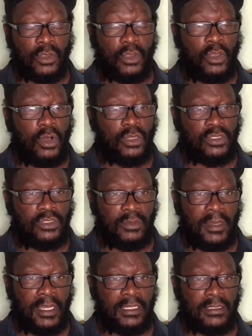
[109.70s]
God
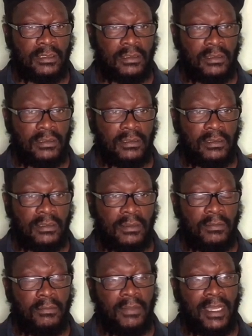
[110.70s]
to
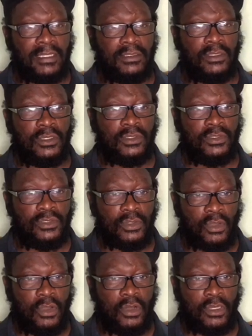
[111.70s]
man to
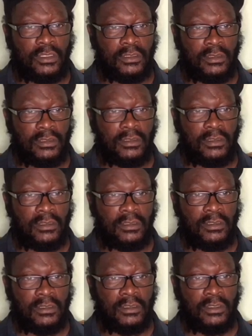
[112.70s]
God,
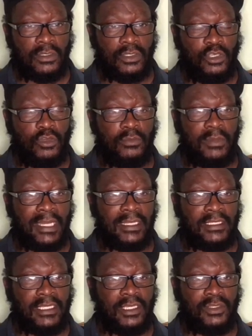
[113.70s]

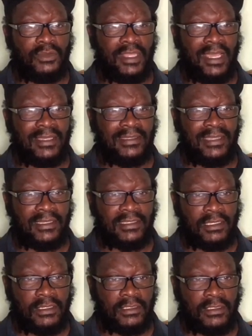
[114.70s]
humanity to the
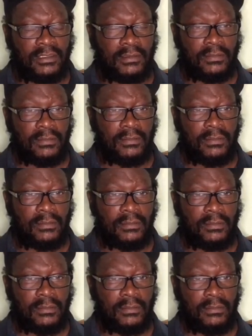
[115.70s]
ancestors.
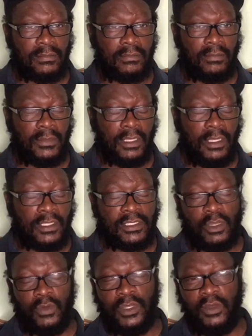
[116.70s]

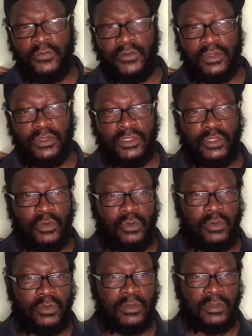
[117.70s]
So without further
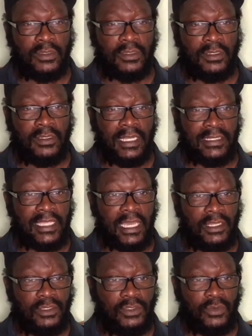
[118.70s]
ado, let's get
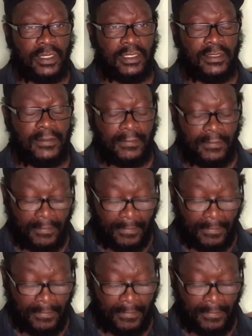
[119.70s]
into it.